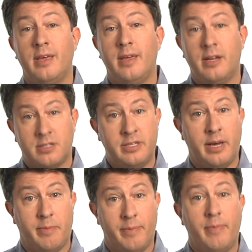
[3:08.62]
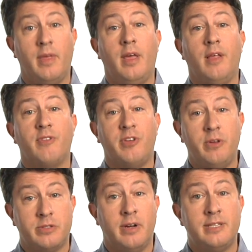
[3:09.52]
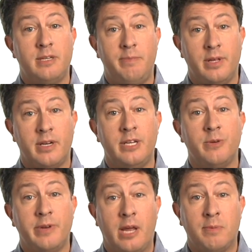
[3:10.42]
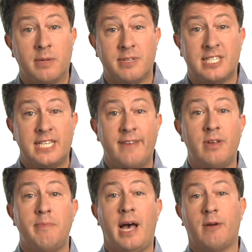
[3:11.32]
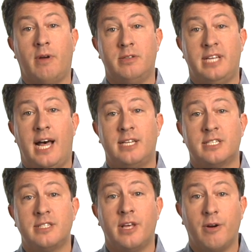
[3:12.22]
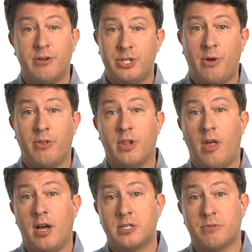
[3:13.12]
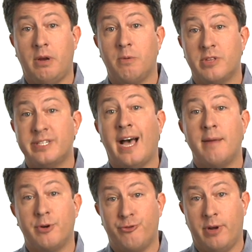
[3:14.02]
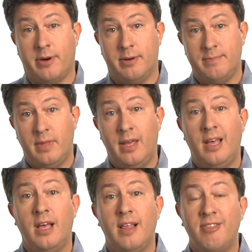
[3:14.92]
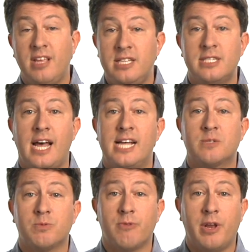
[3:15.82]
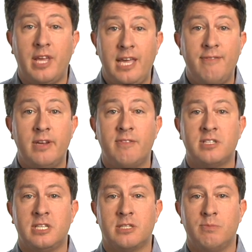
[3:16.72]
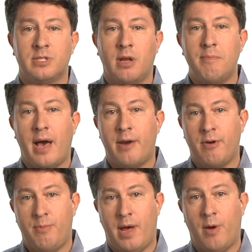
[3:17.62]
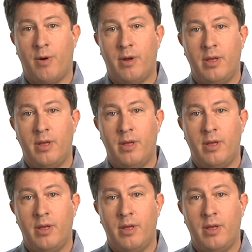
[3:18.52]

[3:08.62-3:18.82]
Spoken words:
Here's a tip. The user has the ability to enable up to 7 background tasks that are shown on the lock screen with the timer trigger. These tasks will run even if the system is on battery power.